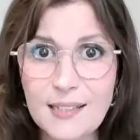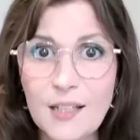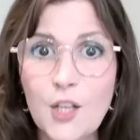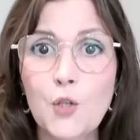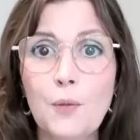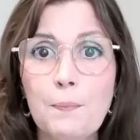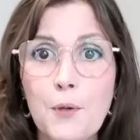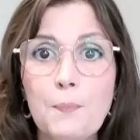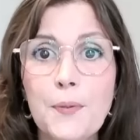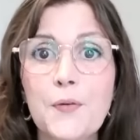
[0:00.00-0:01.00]
you'll
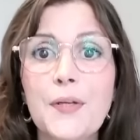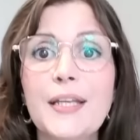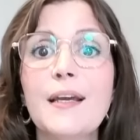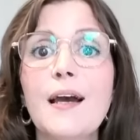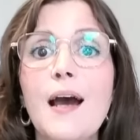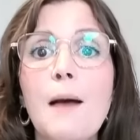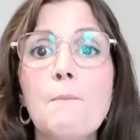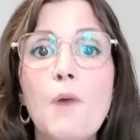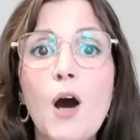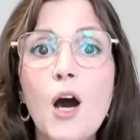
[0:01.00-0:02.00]
be building a
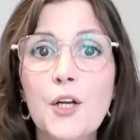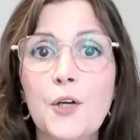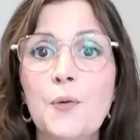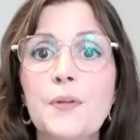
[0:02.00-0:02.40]
model